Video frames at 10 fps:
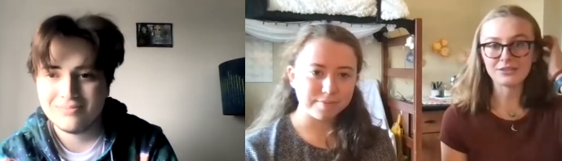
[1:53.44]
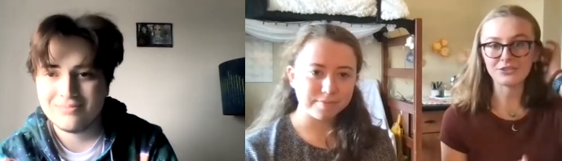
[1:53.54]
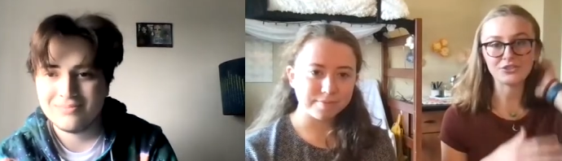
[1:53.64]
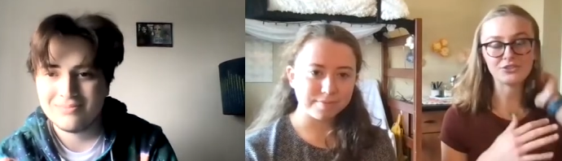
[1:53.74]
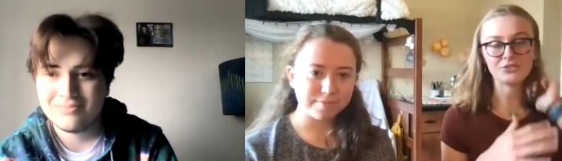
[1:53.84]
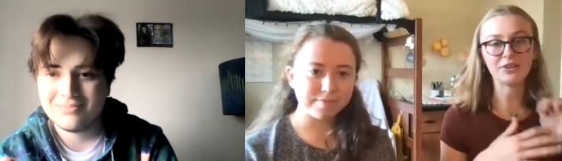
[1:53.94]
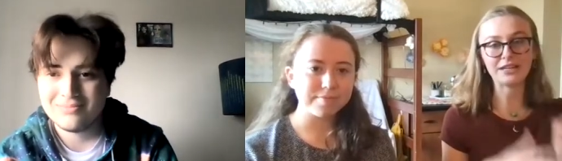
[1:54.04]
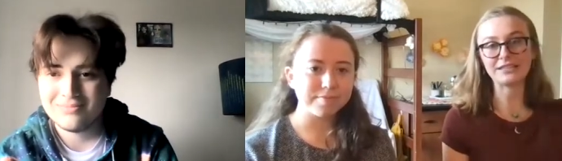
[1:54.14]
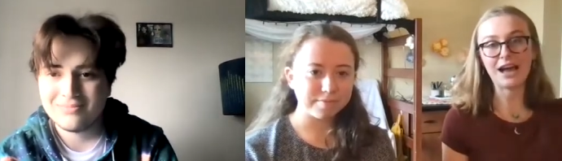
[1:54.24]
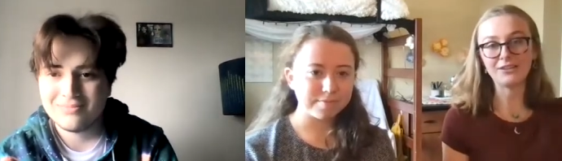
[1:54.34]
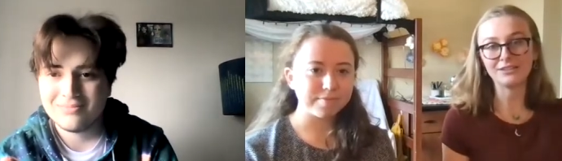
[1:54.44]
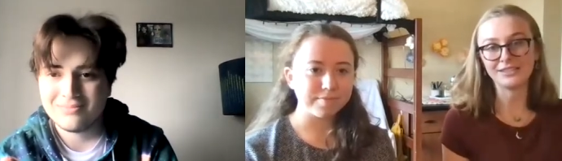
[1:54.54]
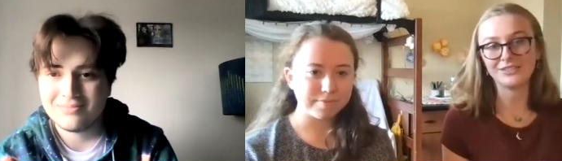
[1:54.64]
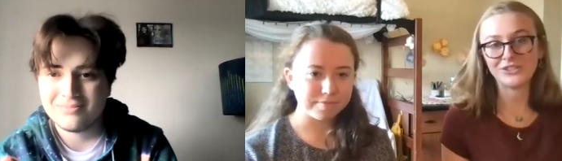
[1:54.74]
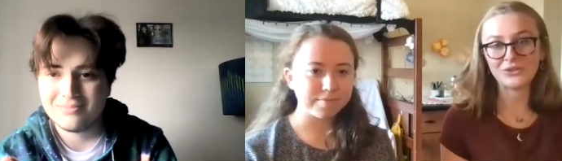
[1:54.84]
Speaker 1: you're just very
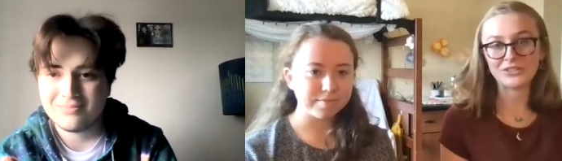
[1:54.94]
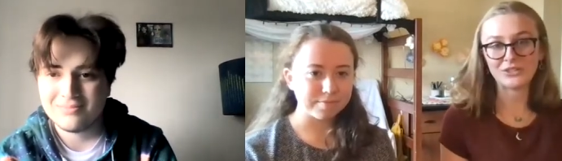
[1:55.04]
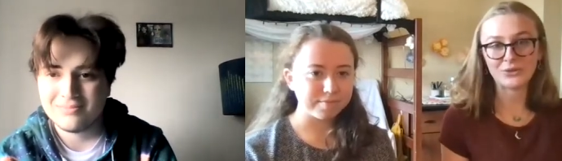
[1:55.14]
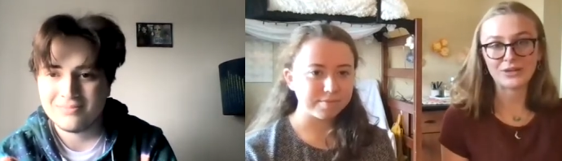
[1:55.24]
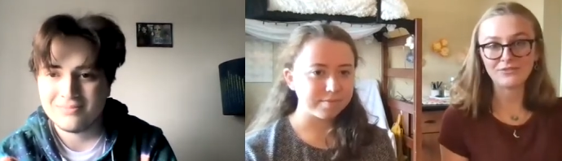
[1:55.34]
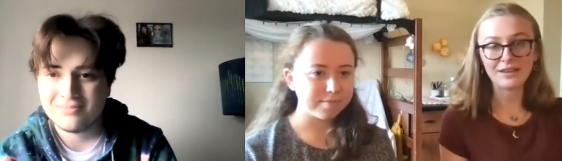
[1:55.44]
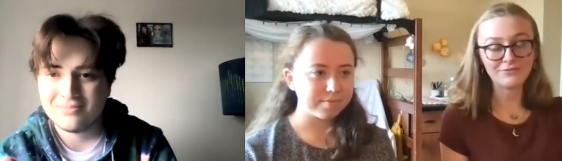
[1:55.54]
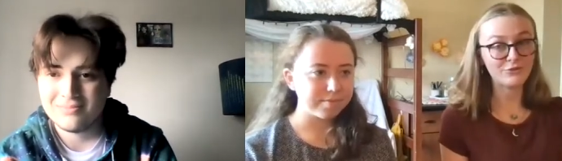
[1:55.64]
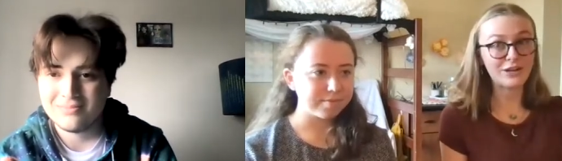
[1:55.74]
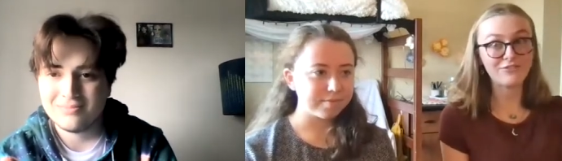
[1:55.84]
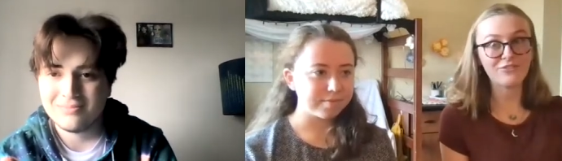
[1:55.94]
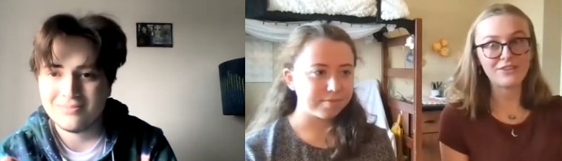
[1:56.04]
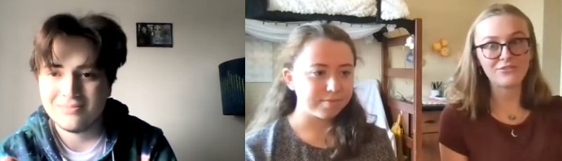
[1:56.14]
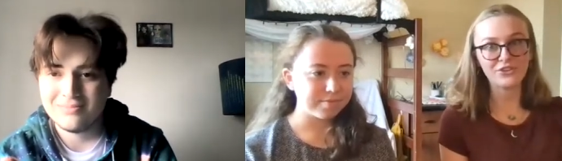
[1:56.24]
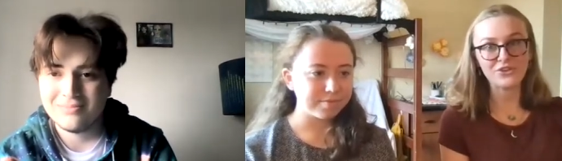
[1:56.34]
talented too. And it's a great, great
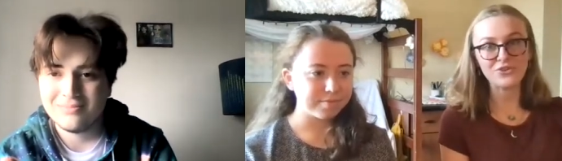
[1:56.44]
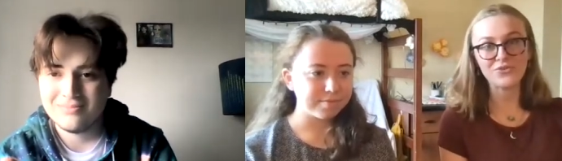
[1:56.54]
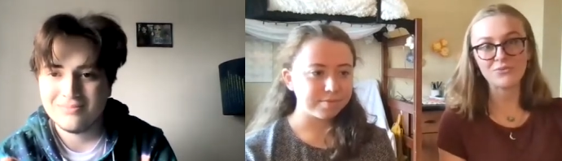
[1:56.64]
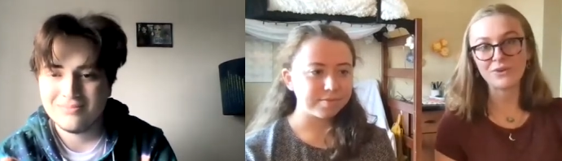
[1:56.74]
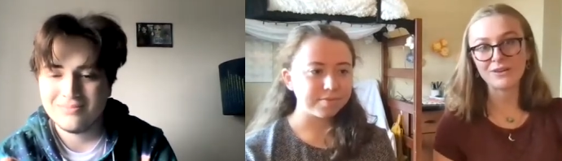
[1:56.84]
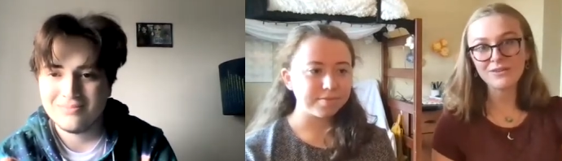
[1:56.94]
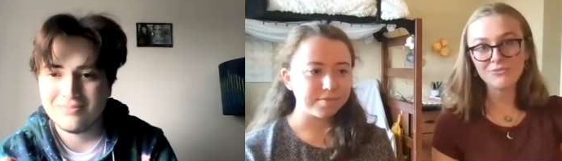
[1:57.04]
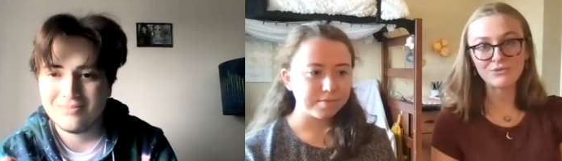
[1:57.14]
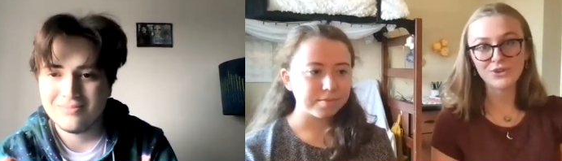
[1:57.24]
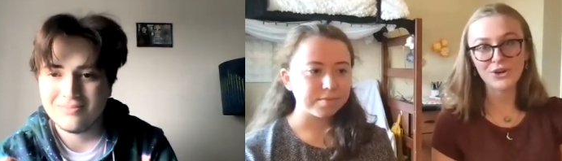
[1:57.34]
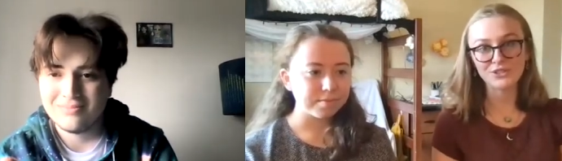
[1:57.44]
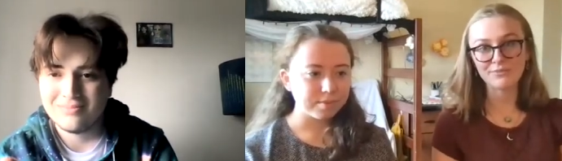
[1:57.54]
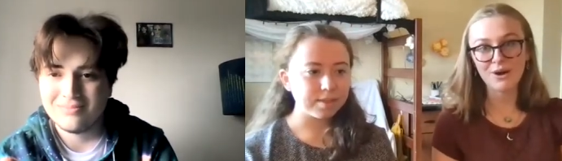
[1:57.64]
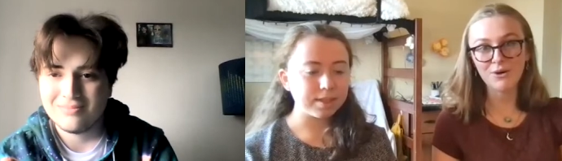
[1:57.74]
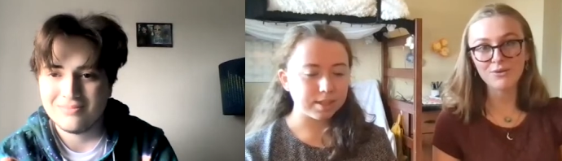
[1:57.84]
fit for you from what we've talked
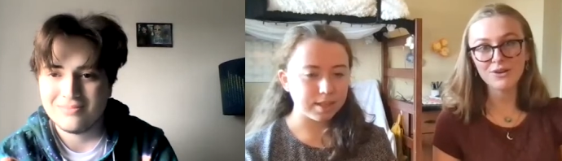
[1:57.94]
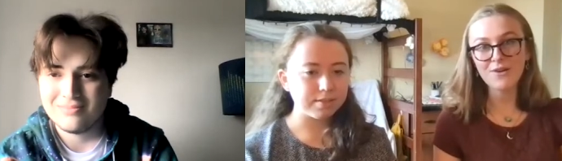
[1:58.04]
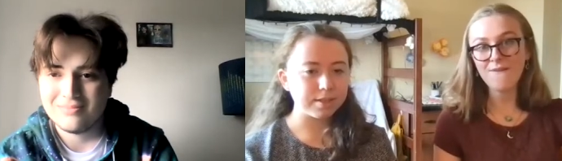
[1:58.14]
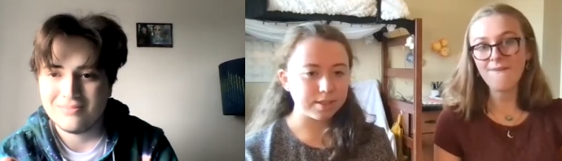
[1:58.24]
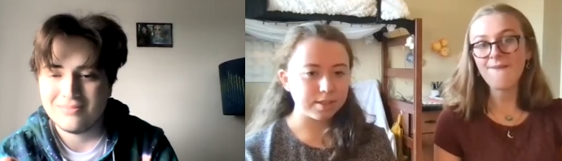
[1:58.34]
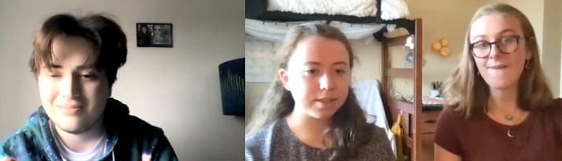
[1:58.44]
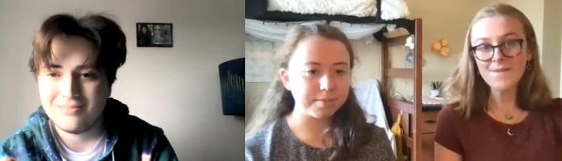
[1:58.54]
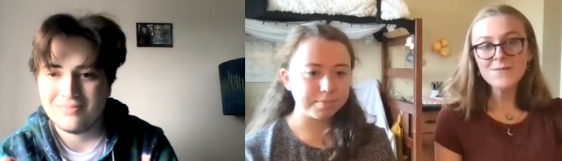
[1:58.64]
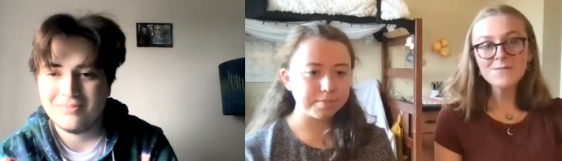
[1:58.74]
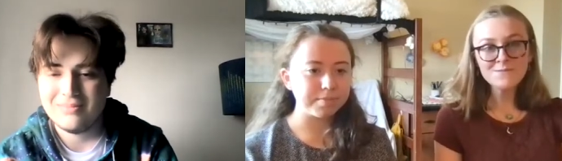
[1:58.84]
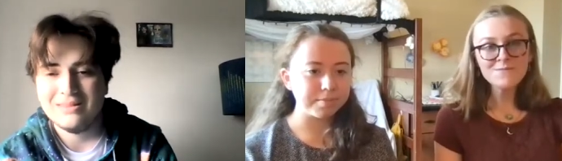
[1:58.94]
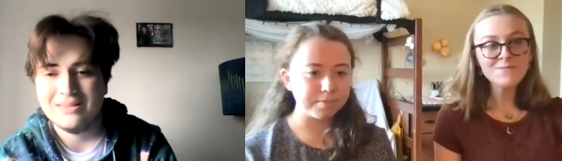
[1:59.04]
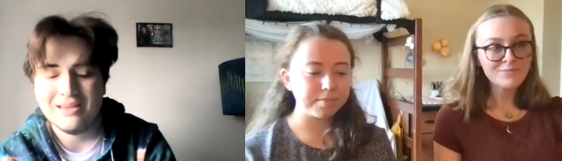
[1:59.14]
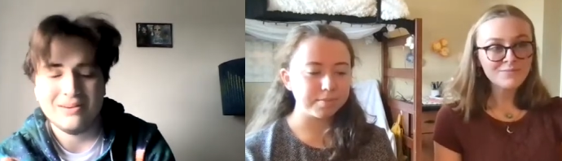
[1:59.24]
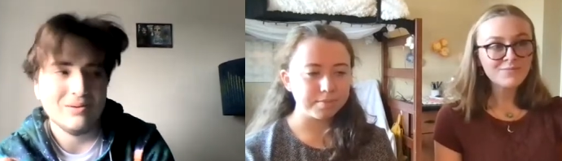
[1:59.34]
about. Definitely.
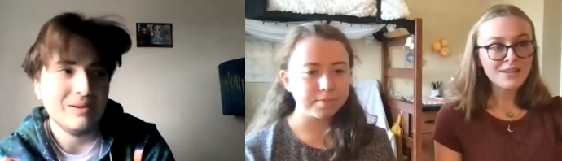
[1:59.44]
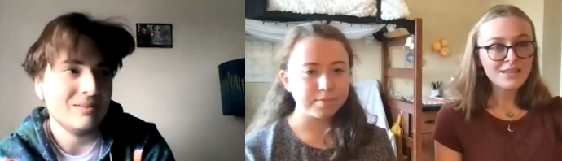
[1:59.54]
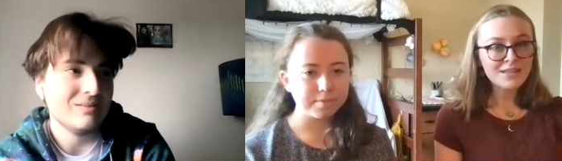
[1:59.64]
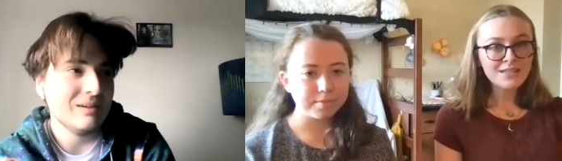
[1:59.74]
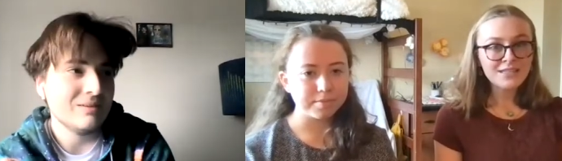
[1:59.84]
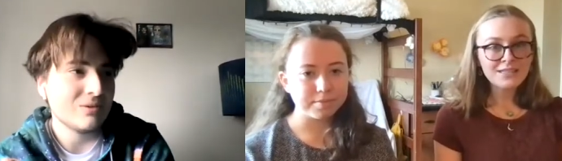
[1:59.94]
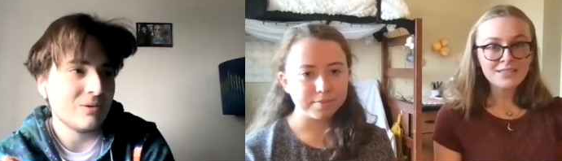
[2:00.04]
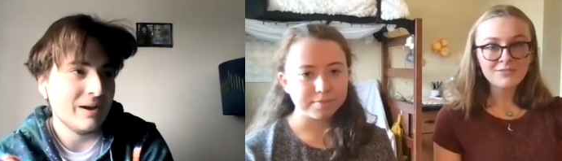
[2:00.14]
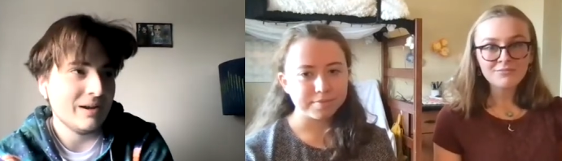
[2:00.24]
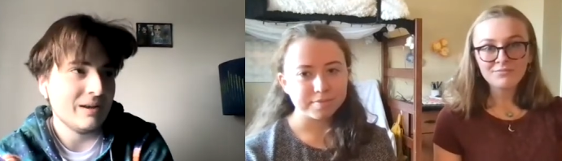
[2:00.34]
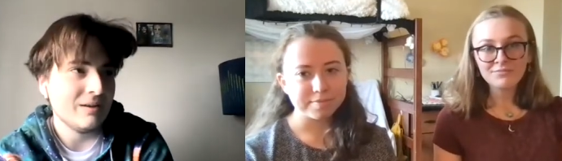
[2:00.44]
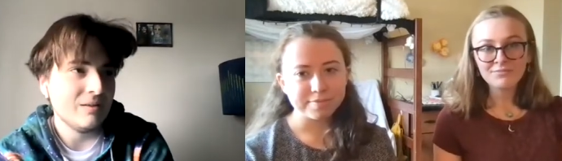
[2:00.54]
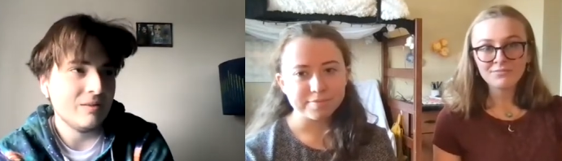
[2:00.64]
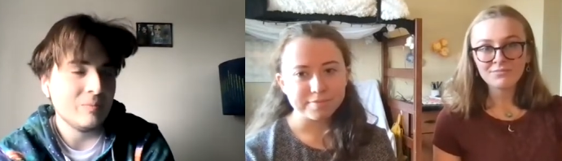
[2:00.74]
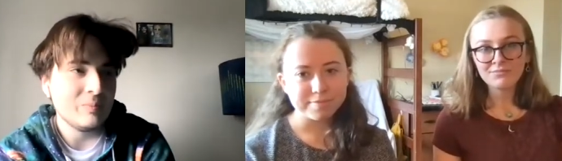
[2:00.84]
Speaker 2: Yeah, no, it's it's great. And
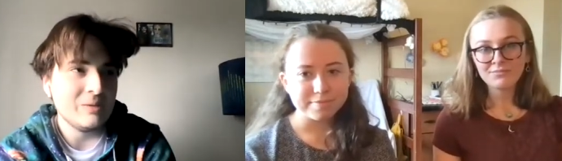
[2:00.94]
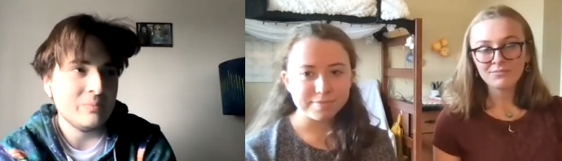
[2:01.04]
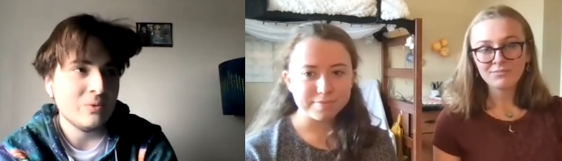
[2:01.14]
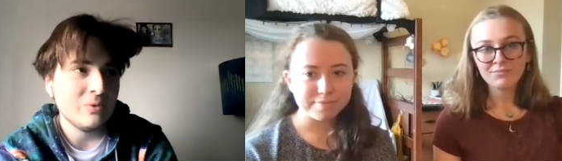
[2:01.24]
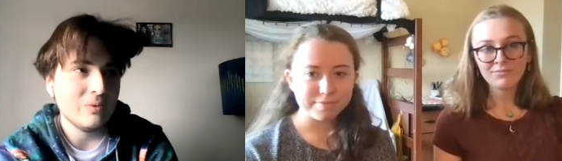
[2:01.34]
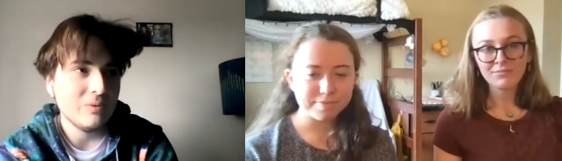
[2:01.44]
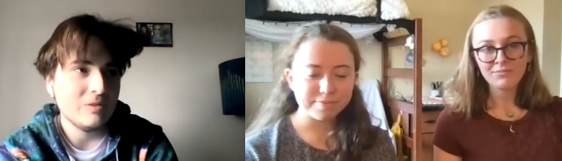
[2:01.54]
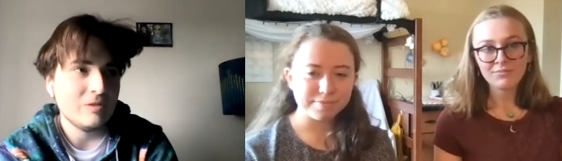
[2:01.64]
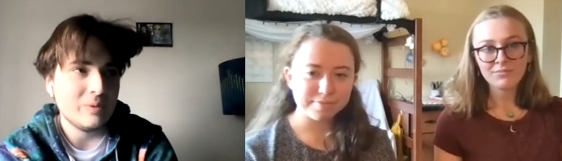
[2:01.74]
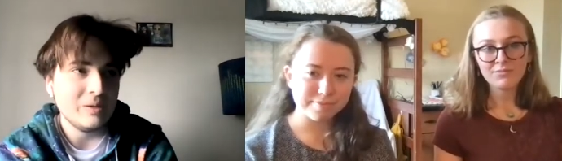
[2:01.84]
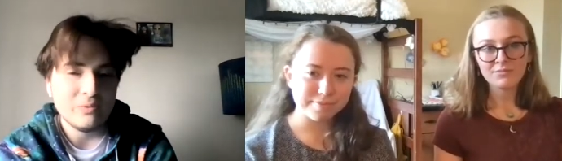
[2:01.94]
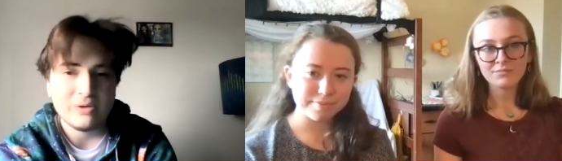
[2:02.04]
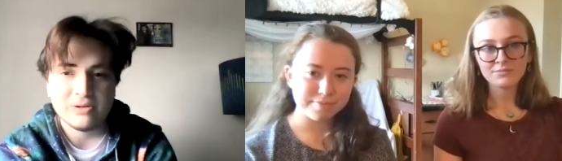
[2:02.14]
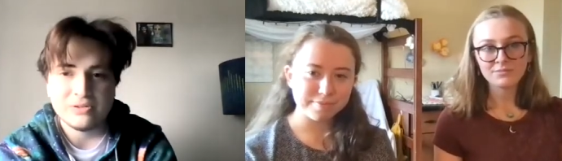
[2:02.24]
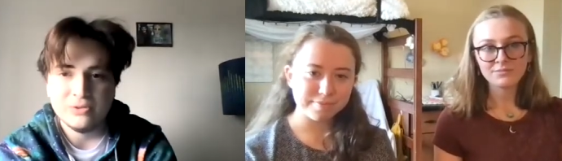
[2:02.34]
the people the people
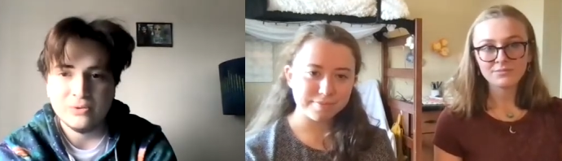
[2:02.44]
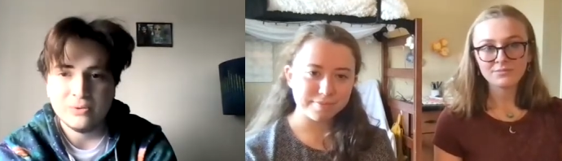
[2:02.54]
here too